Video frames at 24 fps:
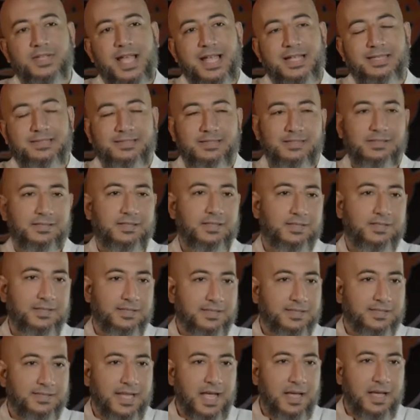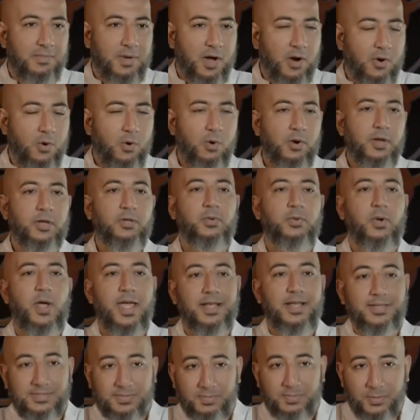and sisters in Islam, according to
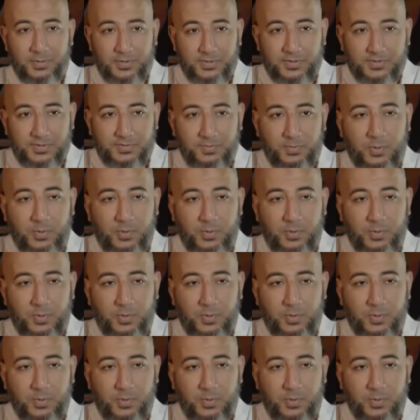experts,